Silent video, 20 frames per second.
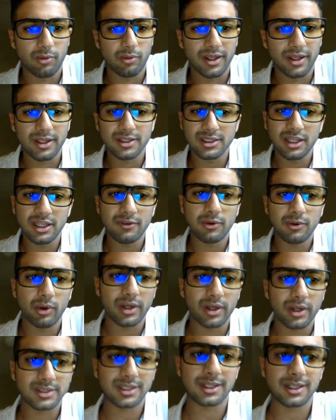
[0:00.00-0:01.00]
like this if you
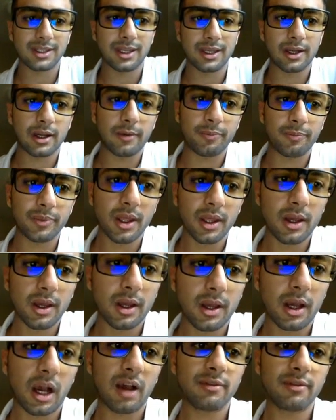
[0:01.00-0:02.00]
want to set that up.
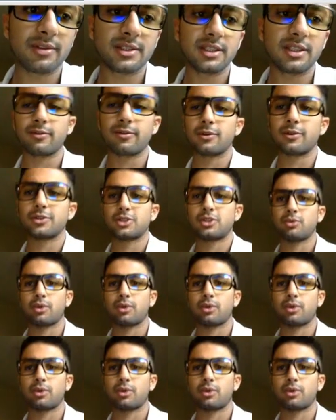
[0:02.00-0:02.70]
Obviously, first you